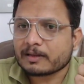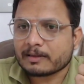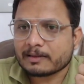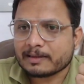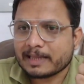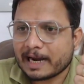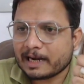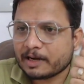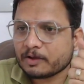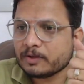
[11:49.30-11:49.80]

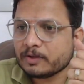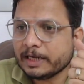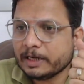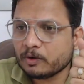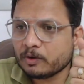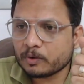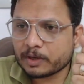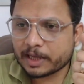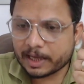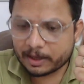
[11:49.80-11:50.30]
that you need
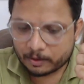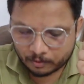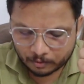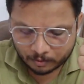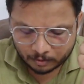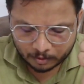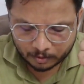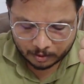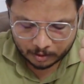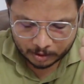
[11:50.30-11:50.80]
to give
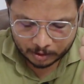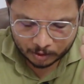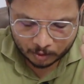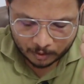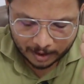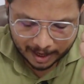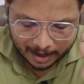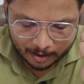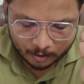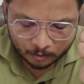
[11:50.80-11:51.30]
to
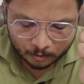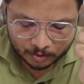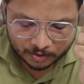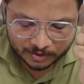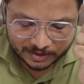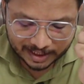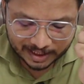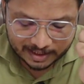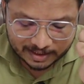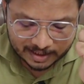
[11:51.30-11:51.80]
have
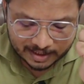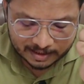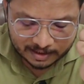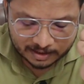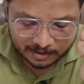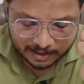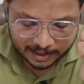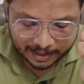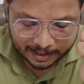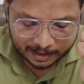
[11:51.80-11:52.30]
change in
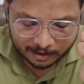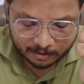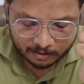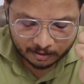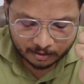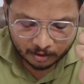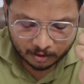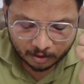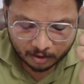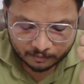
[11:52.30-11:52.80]
state
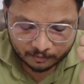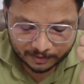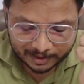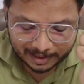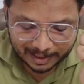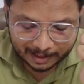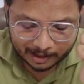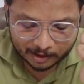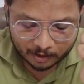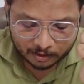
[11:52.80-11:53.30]
of
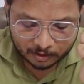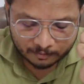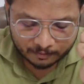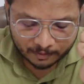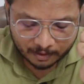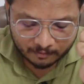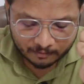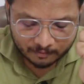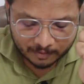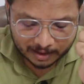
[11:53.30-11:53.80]
electron
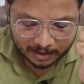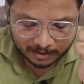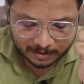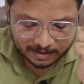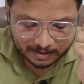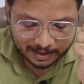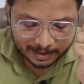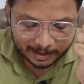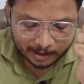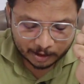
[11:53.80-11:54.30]
from one
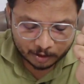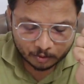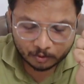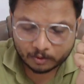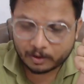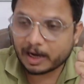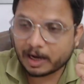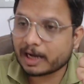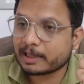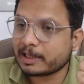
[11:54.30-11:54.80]
state
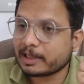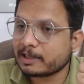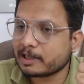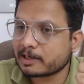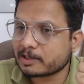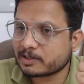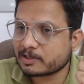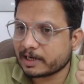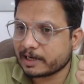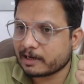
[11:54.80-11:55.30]
to
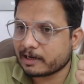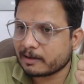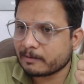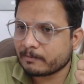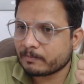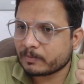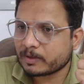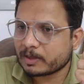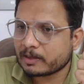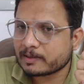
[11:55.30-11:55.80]
another state.
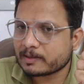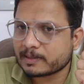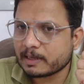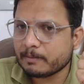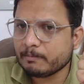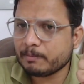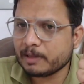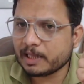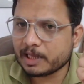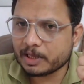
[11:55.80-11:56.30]

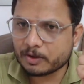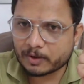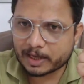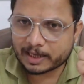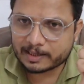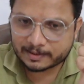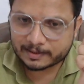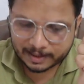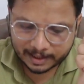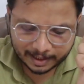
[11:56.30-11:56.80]
Simply you
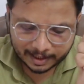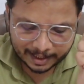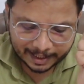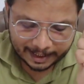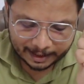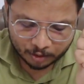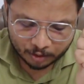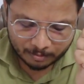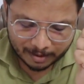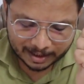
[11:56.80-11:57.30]
can say
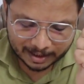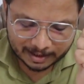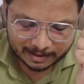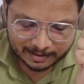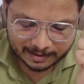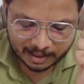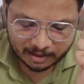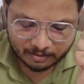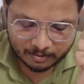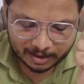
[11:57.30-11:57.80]
E2
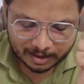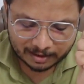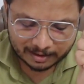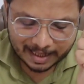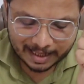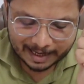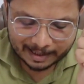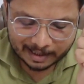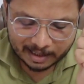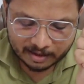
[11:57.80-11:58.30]
minus E1,
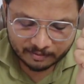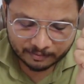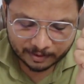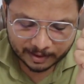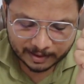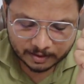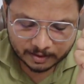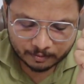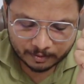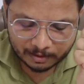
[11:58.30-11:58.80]
that
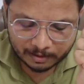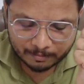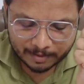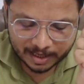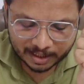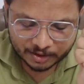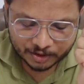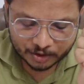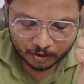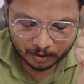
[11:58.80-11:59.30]
difference will
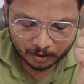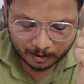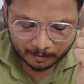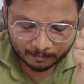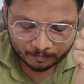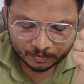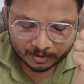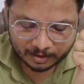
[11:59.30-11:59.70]
make sure